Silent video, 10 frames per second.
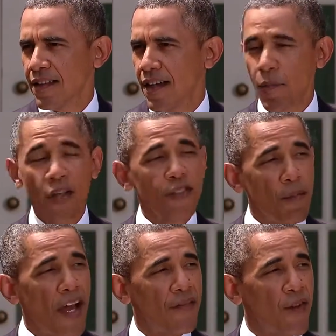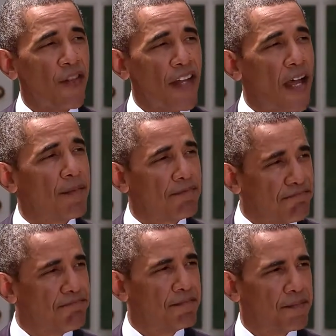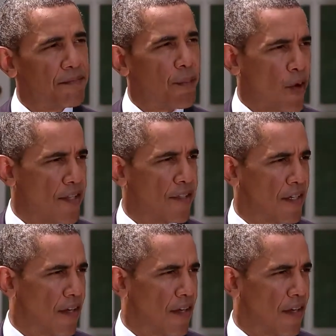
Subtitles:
I'm also mindful that I'm the President